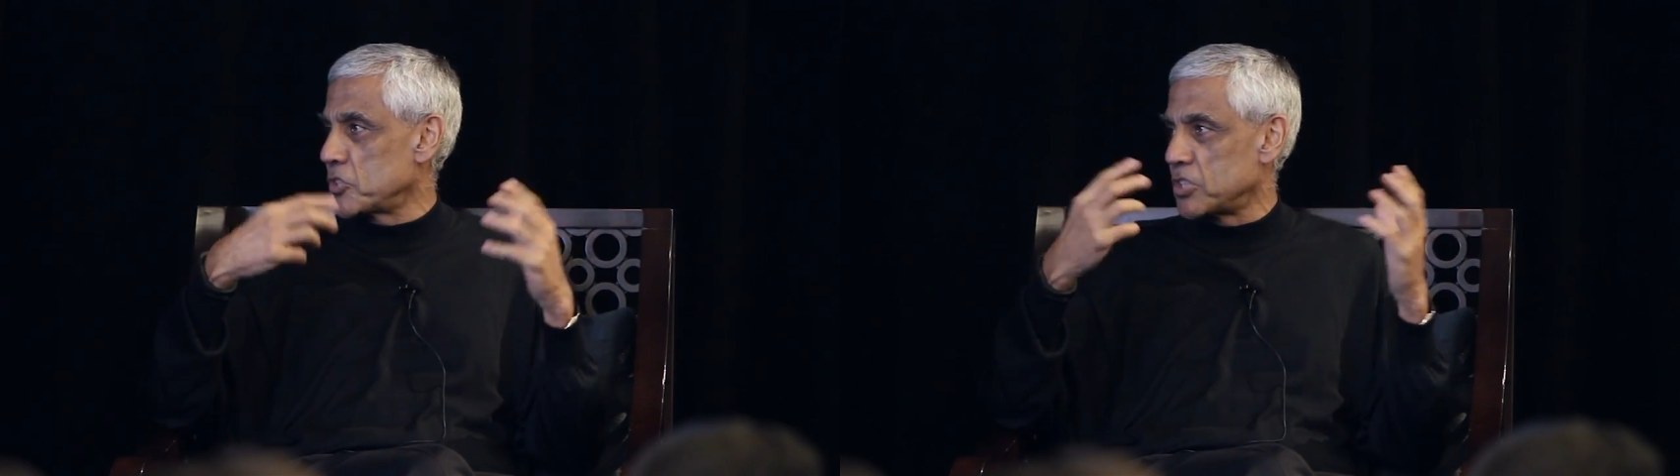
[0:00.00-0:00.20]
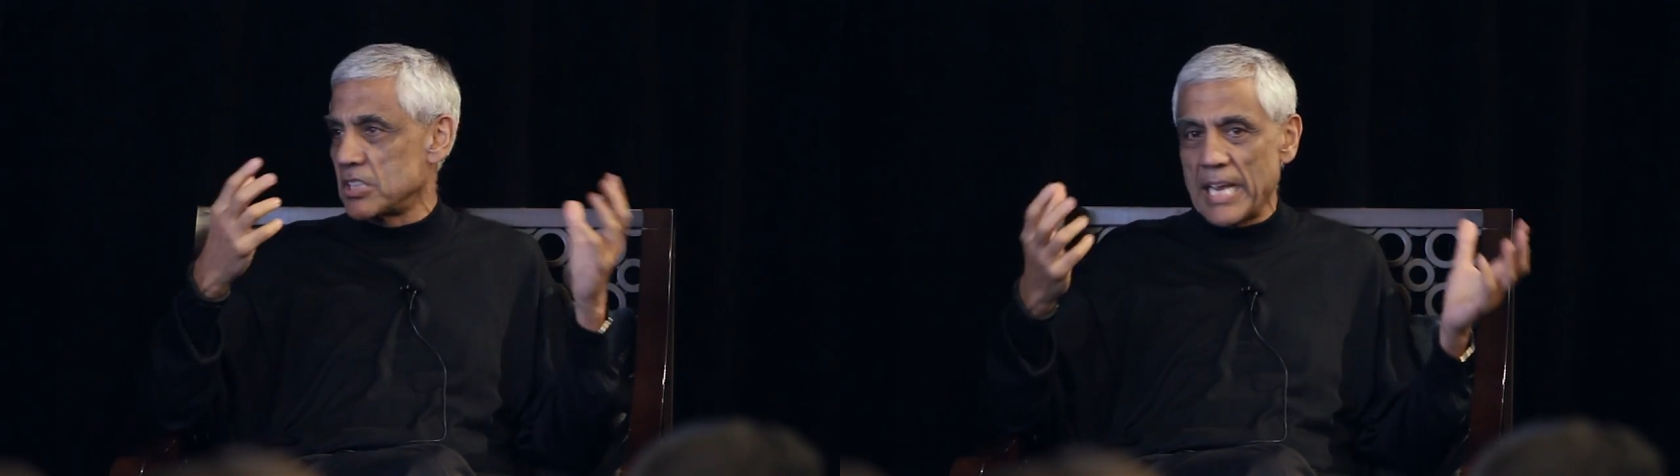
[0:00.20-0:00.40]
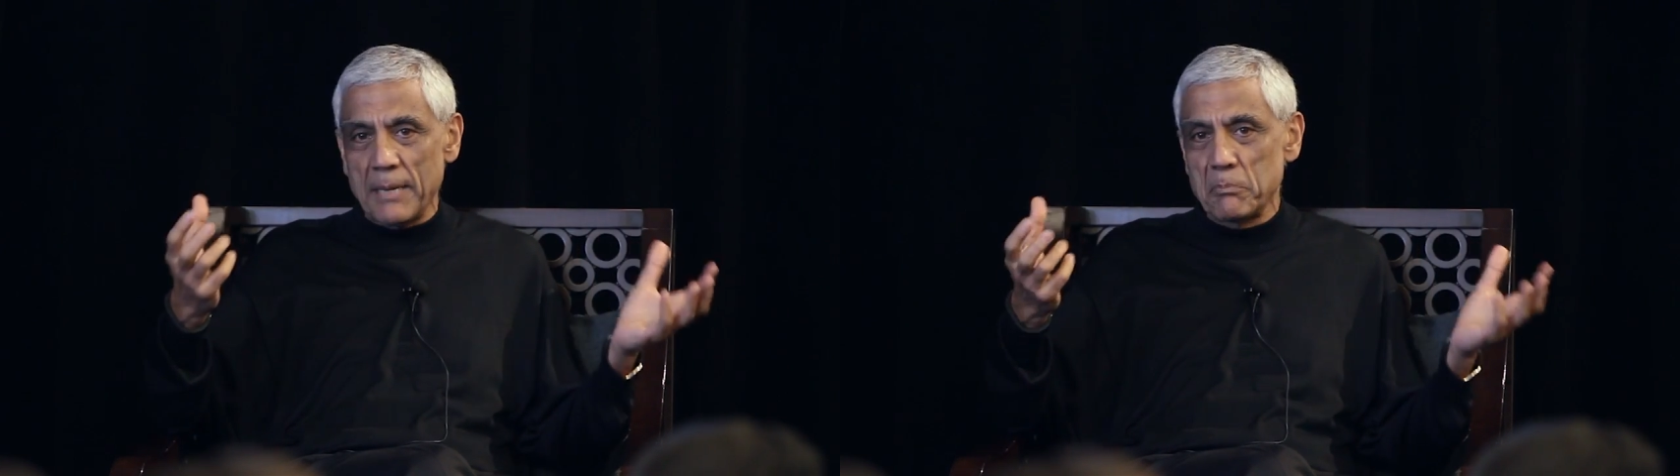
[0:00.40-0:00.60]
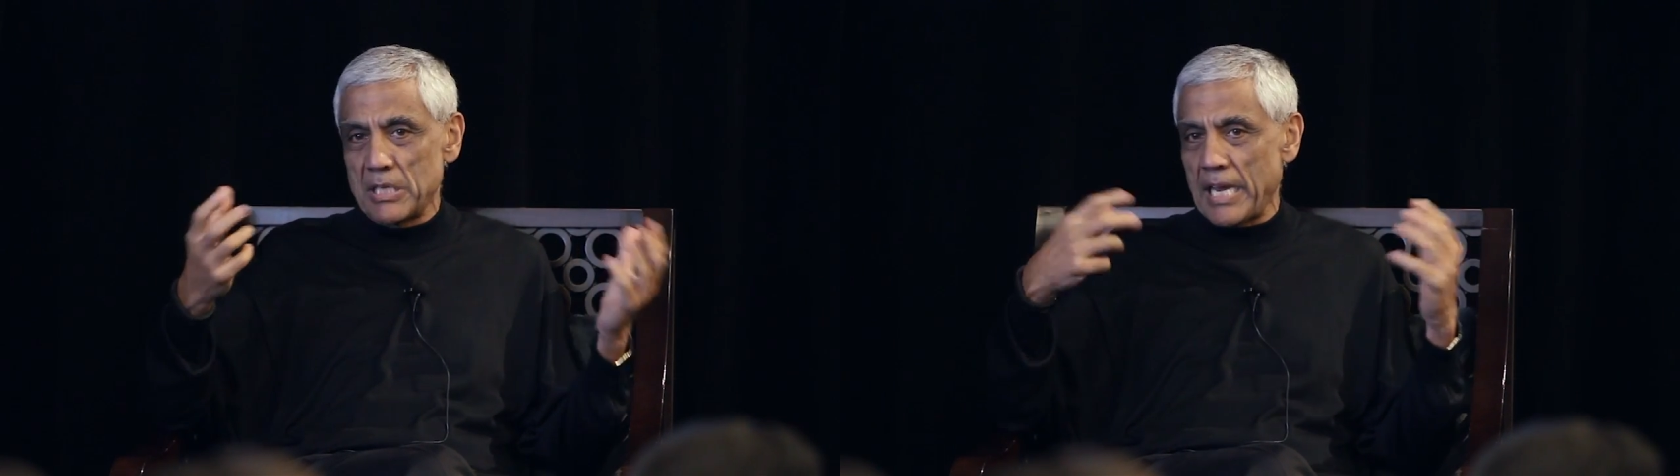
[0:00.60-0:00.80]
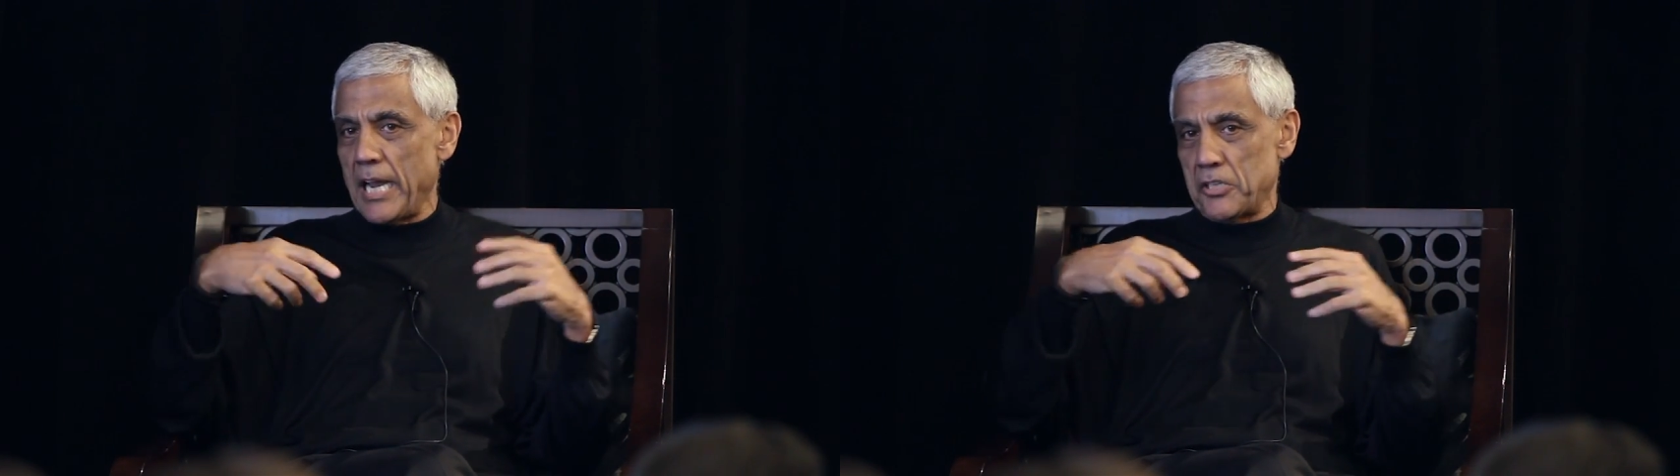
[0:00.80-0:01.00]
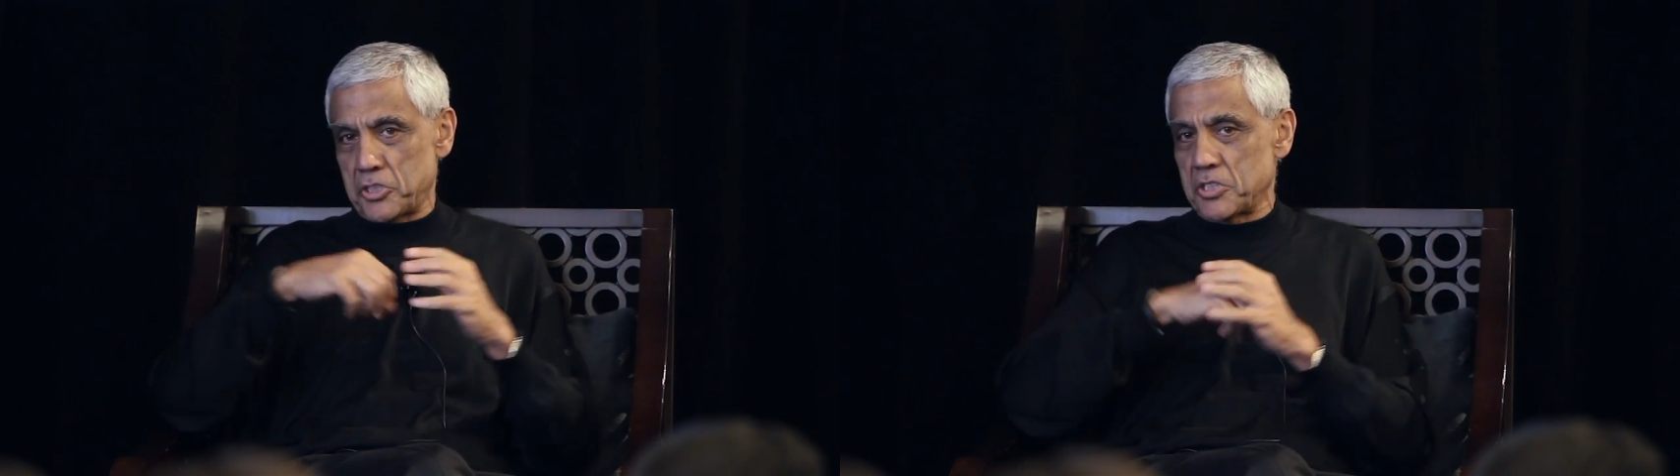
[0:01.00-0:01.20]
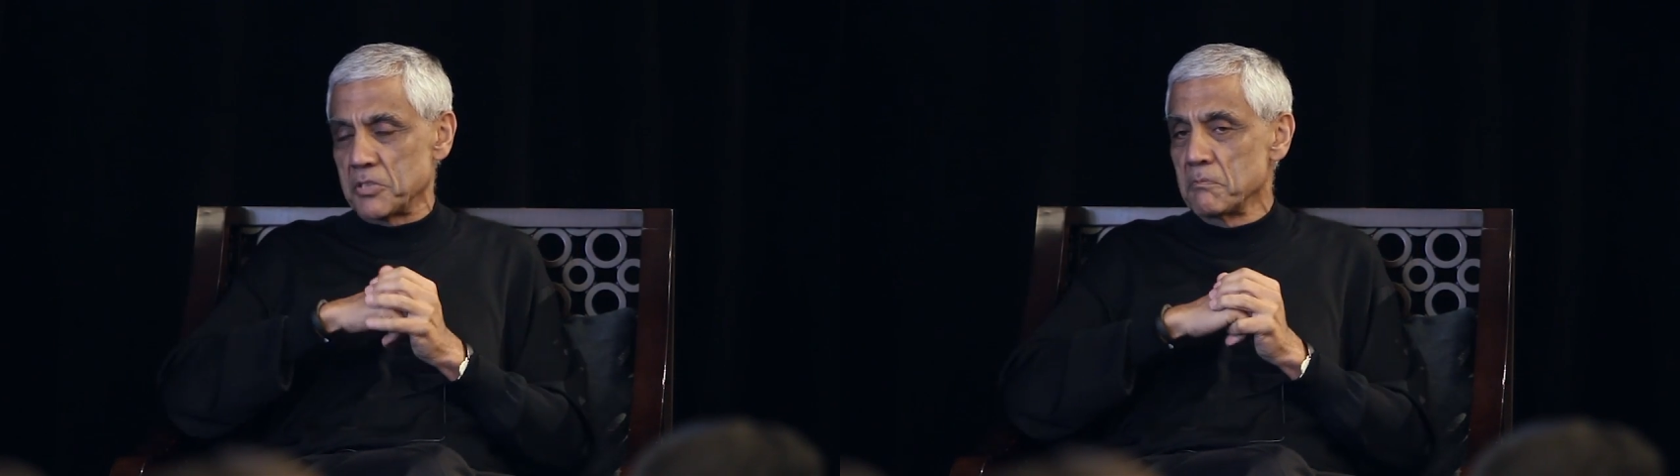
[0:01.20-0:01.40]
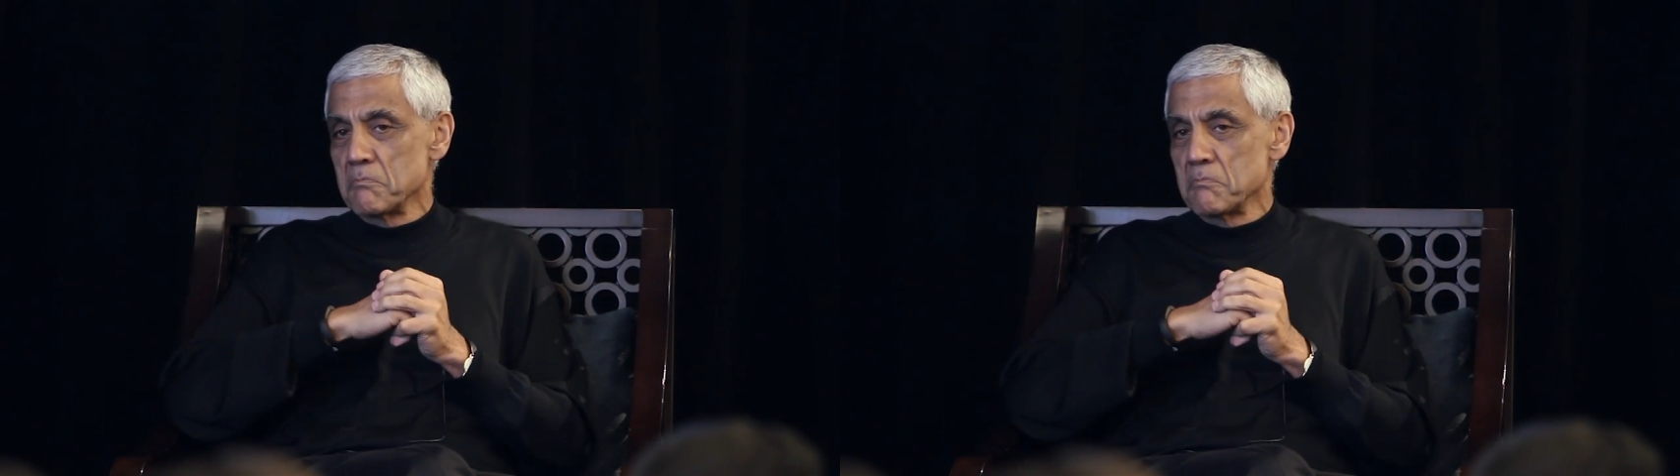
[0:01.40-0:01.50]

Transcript: same tests?